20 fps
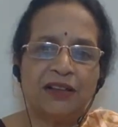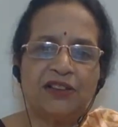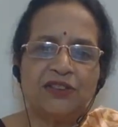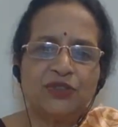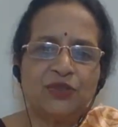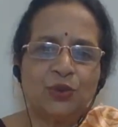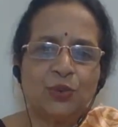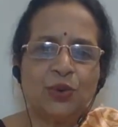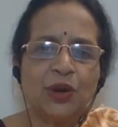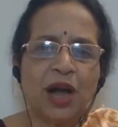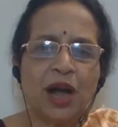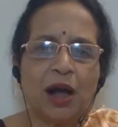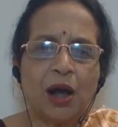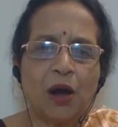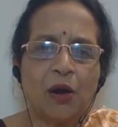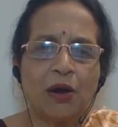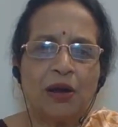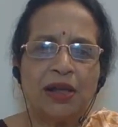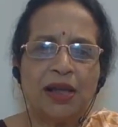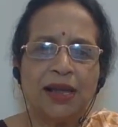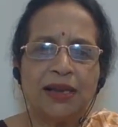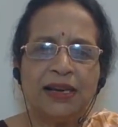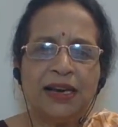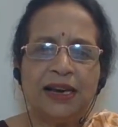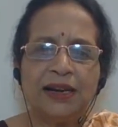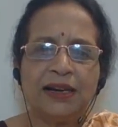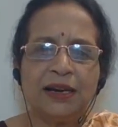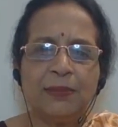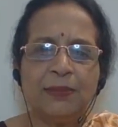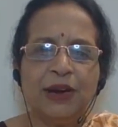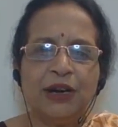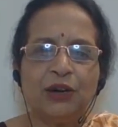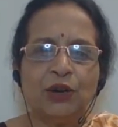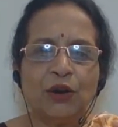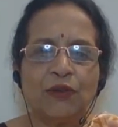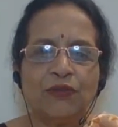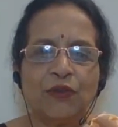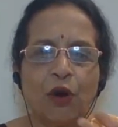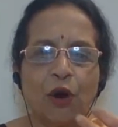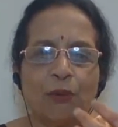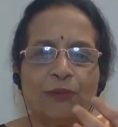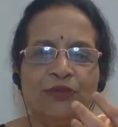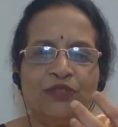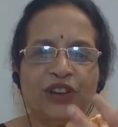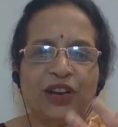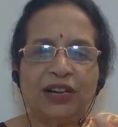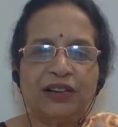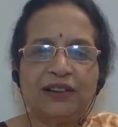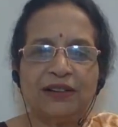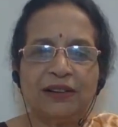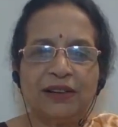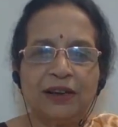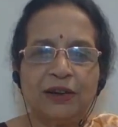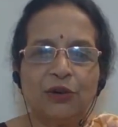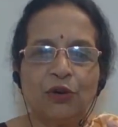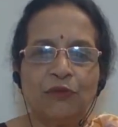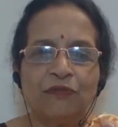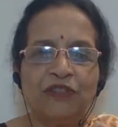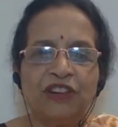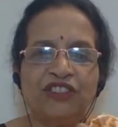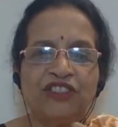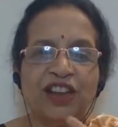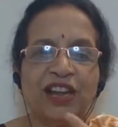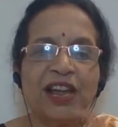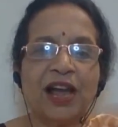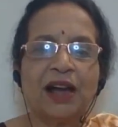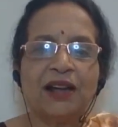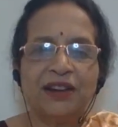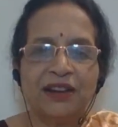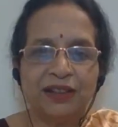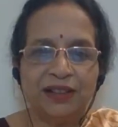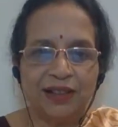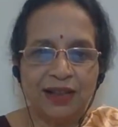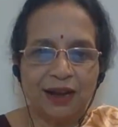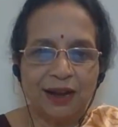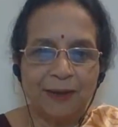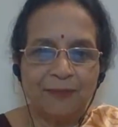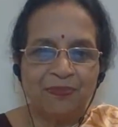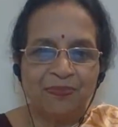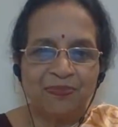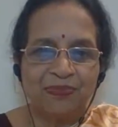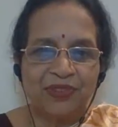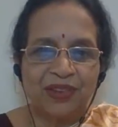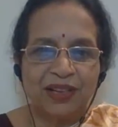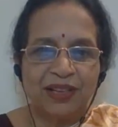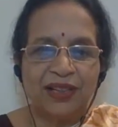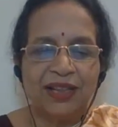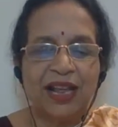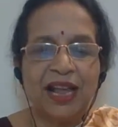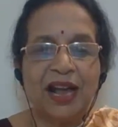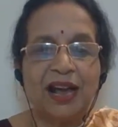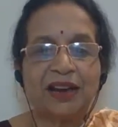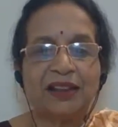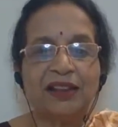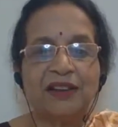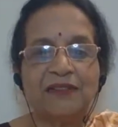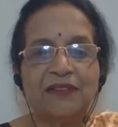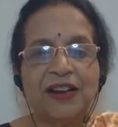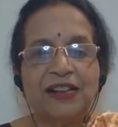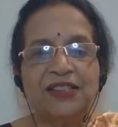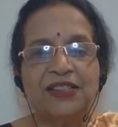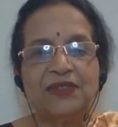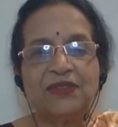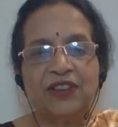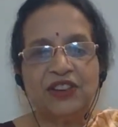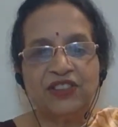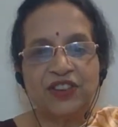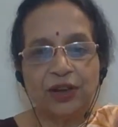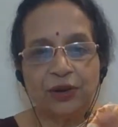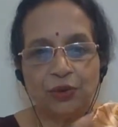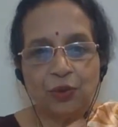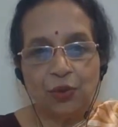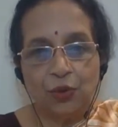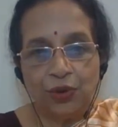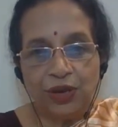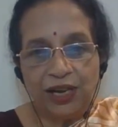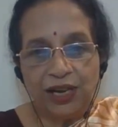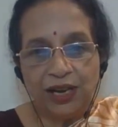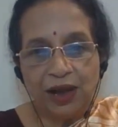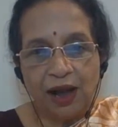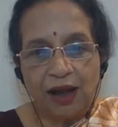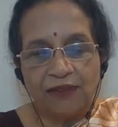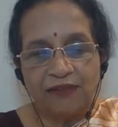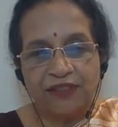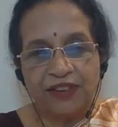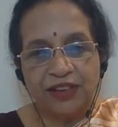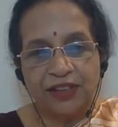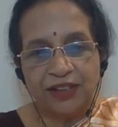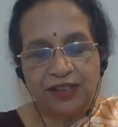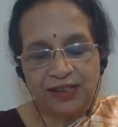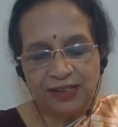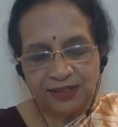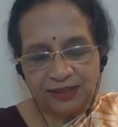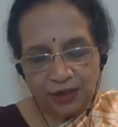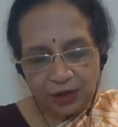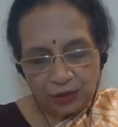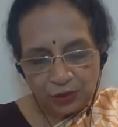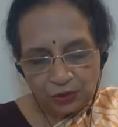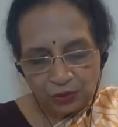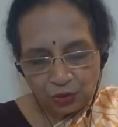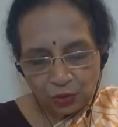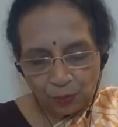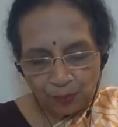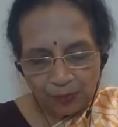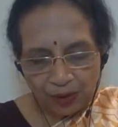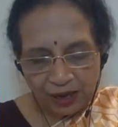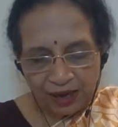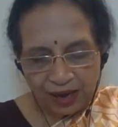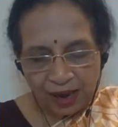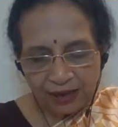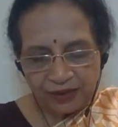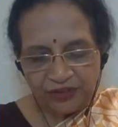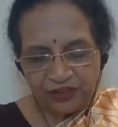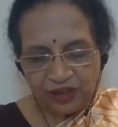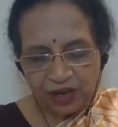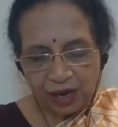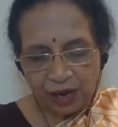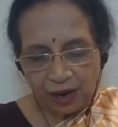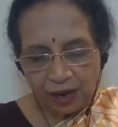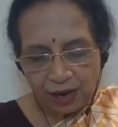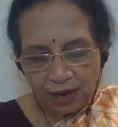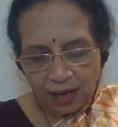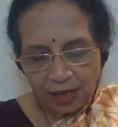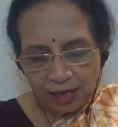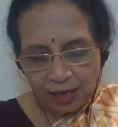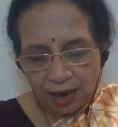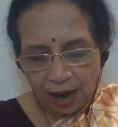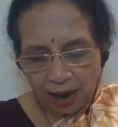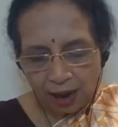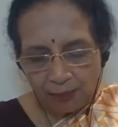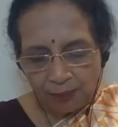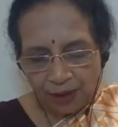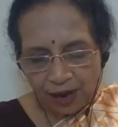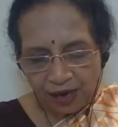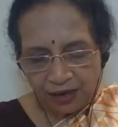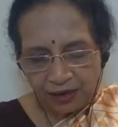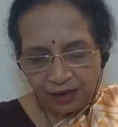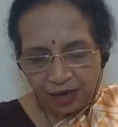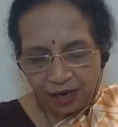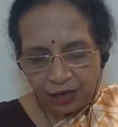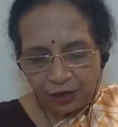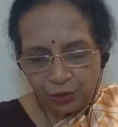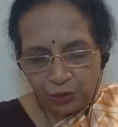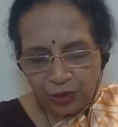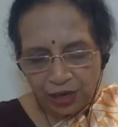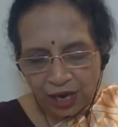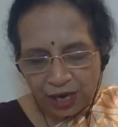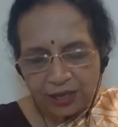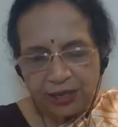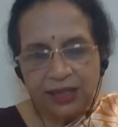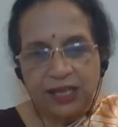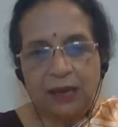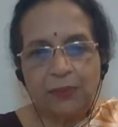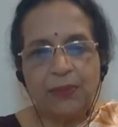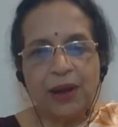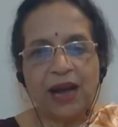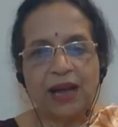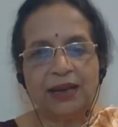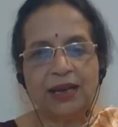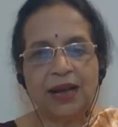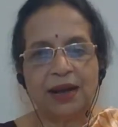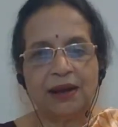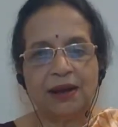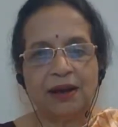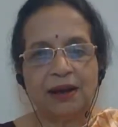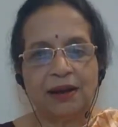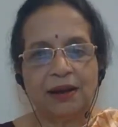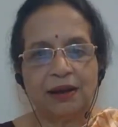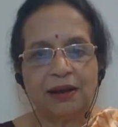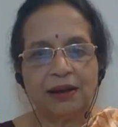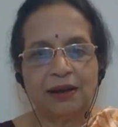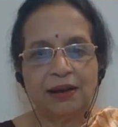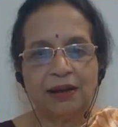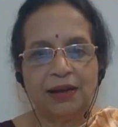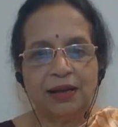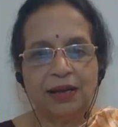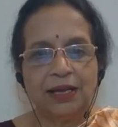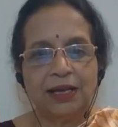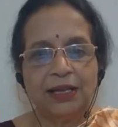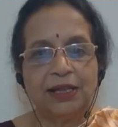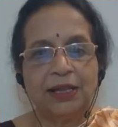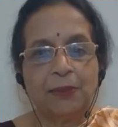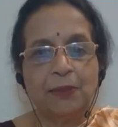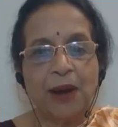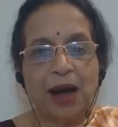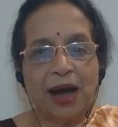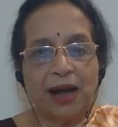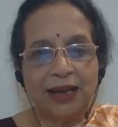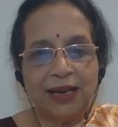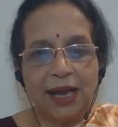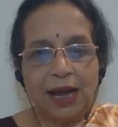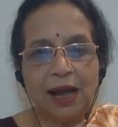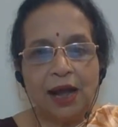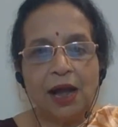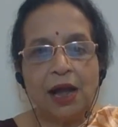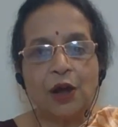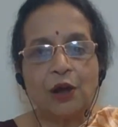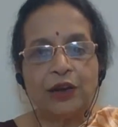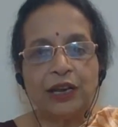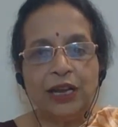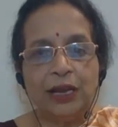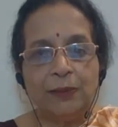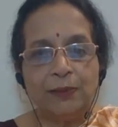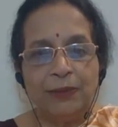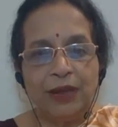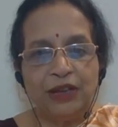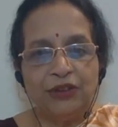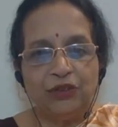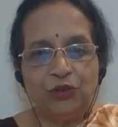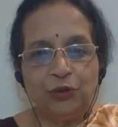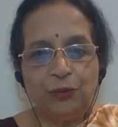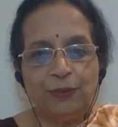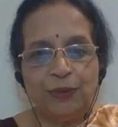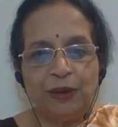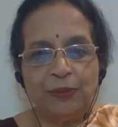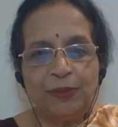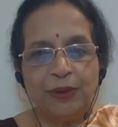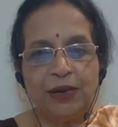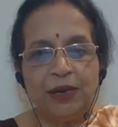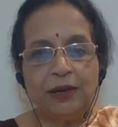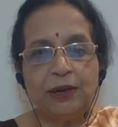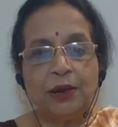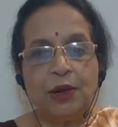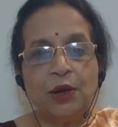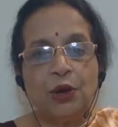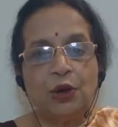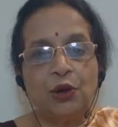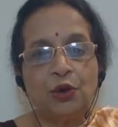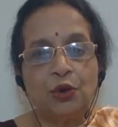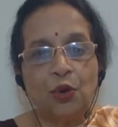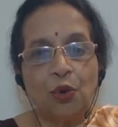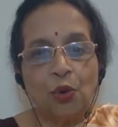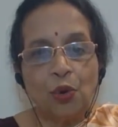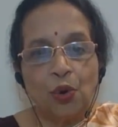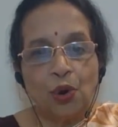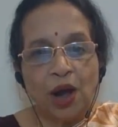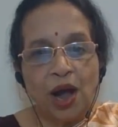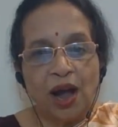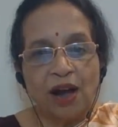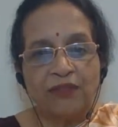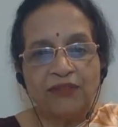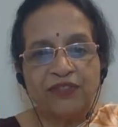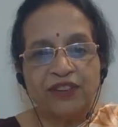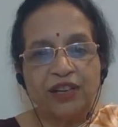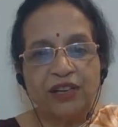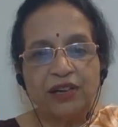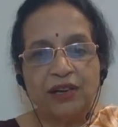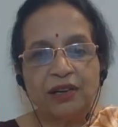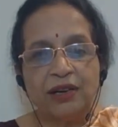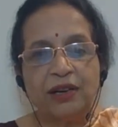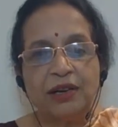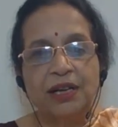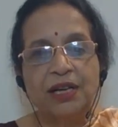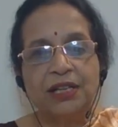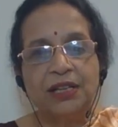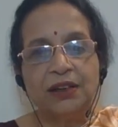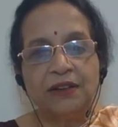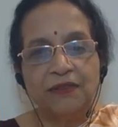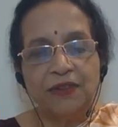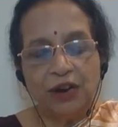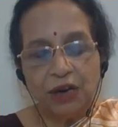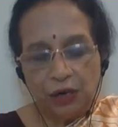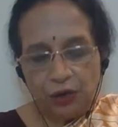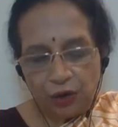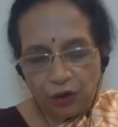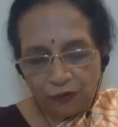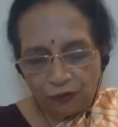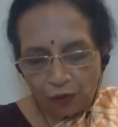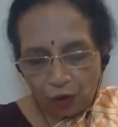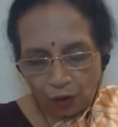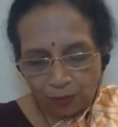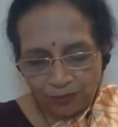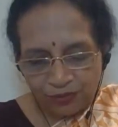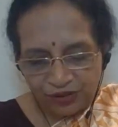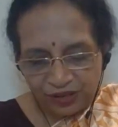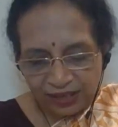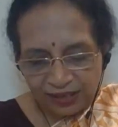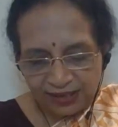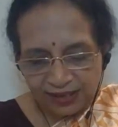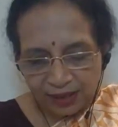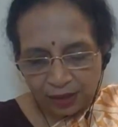sukha, a little bit of object, Vishayananda, they are the ones which are going after this. So parachaha kaman anuyanti balaha. The balaha or immature people go after the world of objects